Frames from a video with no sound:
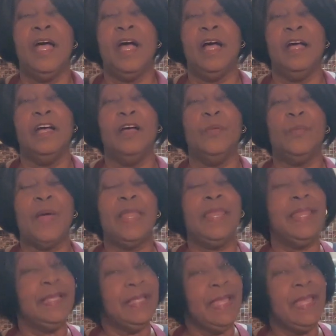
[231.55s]
I
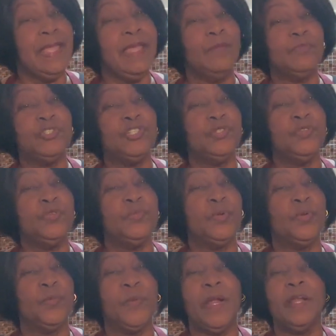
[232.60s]
like ham too,
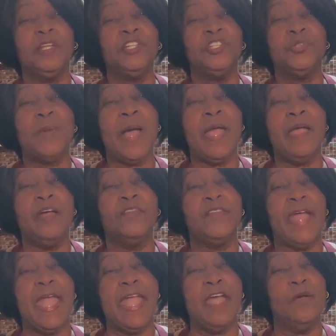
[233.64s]
but rarely do I have
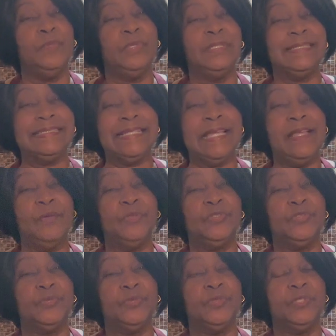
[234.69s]
ham because ham
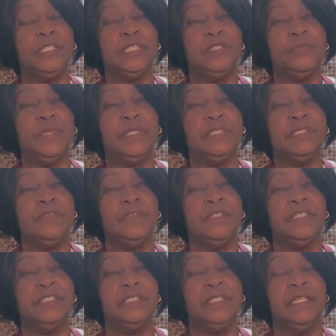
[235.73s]
is real expensive and
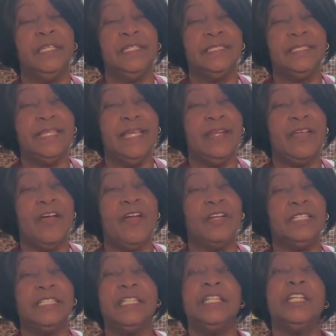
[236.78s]
it's kind of hard
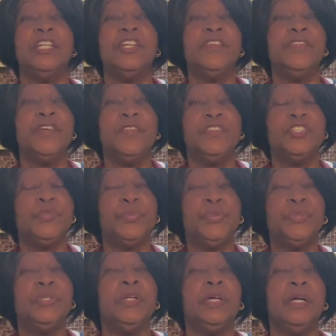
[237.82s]
to get enough of it to
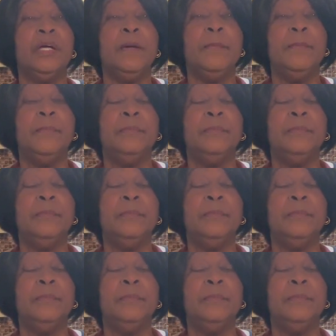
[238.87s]
put up.